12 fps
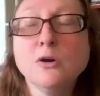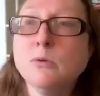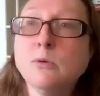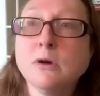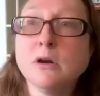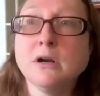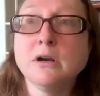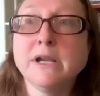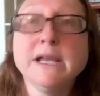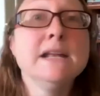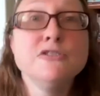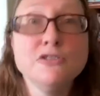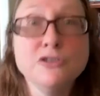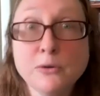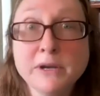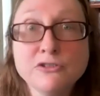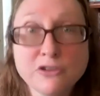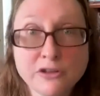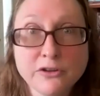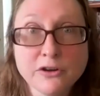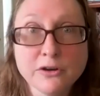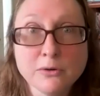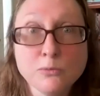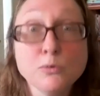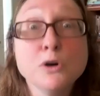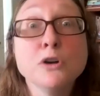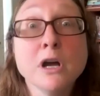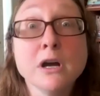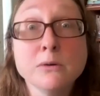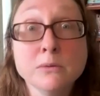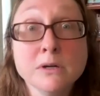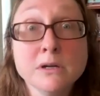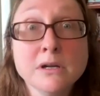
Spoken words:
or getting to know each other will go.